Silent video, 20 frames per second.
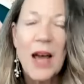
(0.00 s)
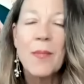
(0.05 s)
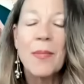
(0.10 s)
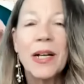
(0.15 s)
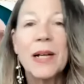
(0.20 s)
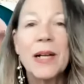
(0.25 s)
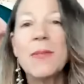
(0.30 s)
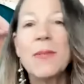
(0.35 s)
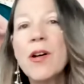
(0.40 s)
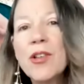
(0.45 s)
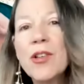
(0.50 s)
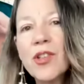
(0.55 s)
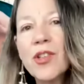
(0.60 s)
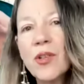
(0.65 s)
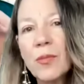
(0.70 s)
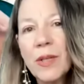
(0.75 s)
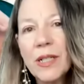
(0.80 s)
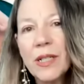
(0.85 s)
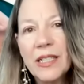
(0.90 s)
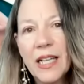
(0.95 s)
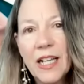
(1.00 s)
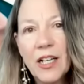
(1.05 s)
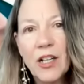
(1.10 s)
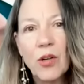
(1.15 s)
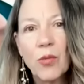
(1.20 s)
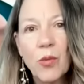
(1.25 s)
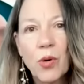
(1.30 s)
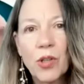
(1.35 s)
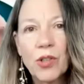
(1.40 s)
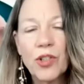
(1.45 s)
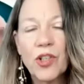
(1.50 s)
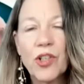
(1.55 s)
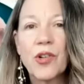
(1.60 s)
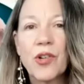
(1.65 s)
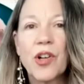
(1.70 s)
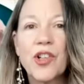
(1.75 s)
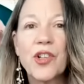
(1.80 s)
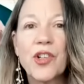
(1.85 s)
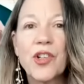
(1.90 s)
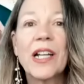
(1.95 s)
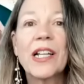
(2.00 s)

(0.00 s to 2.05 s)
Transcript: But I'm also a mundane or world astrologer,